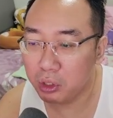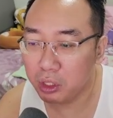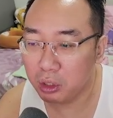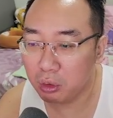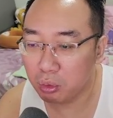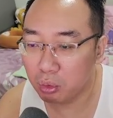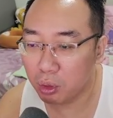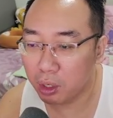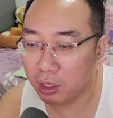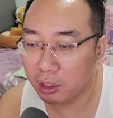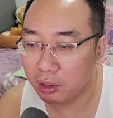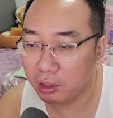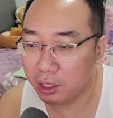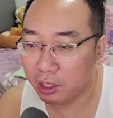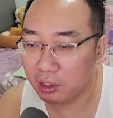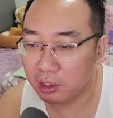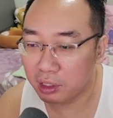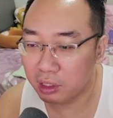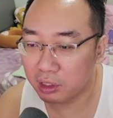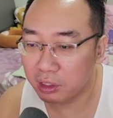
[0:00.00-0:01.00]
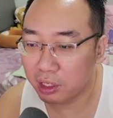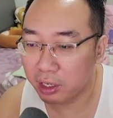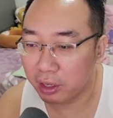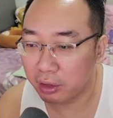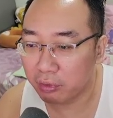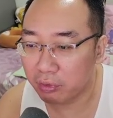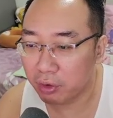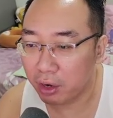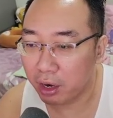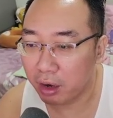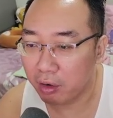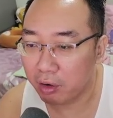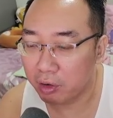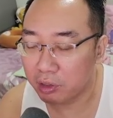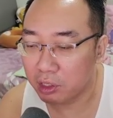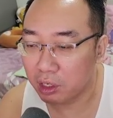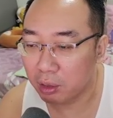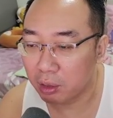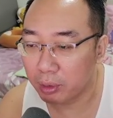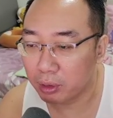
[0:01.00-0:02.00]
one that is listed at 500
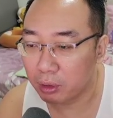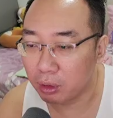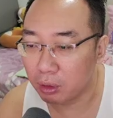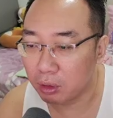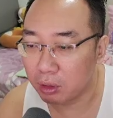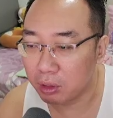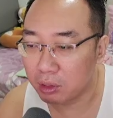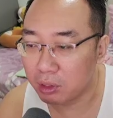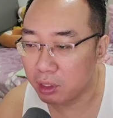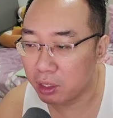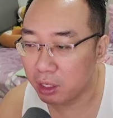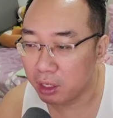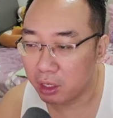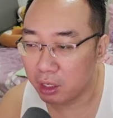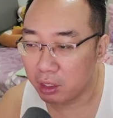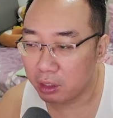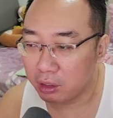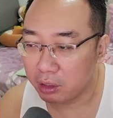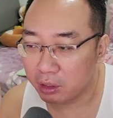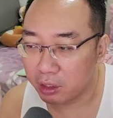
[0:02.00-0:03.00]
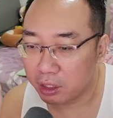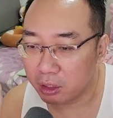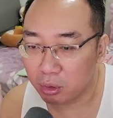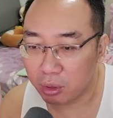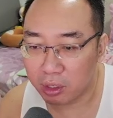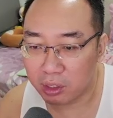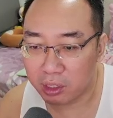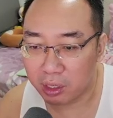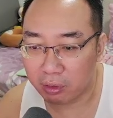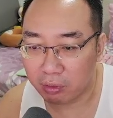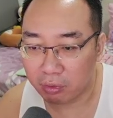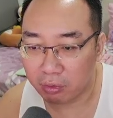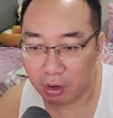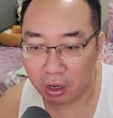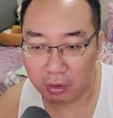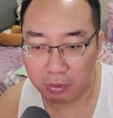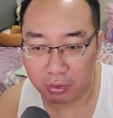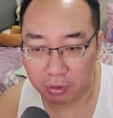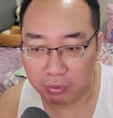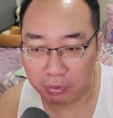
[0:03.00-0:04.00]
Singapore dollars. The next one is at
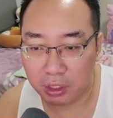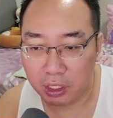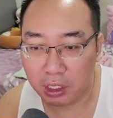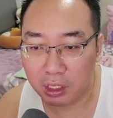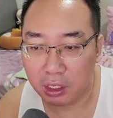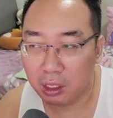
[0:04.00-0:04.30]
550.